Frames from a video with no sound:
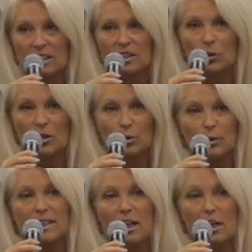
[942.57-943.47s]
So in
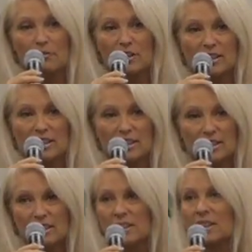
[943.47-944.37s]
3
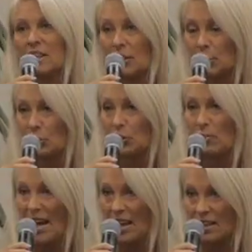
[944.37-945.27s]
conferences, you do the
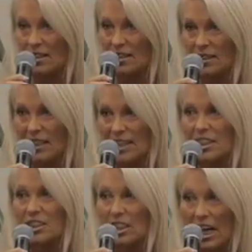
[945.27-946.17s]
math. That's
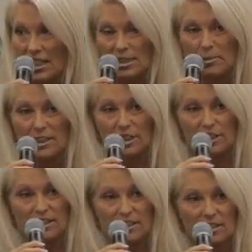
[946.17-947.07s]
a lot of
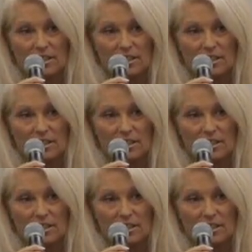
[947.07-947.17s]
speakers.